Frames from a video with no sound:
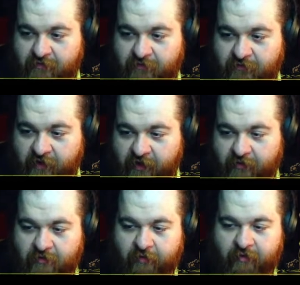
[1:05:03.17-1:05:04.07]

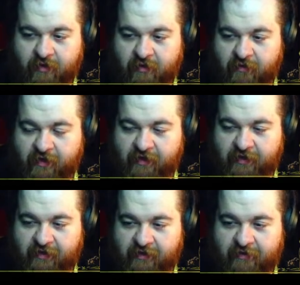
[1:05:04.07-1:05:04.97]
then I'm gonna go
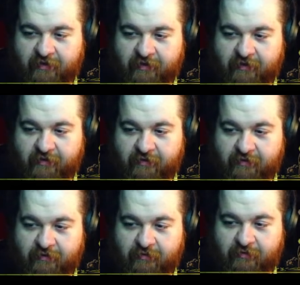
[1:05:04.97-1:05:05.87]
ahead
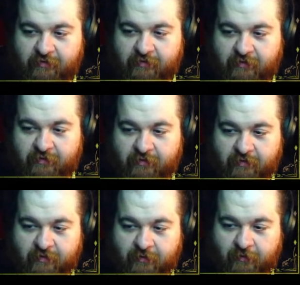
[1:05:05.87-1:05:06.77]
and
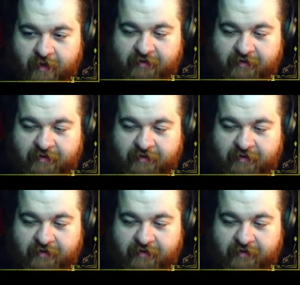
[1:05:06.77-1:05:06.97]
go like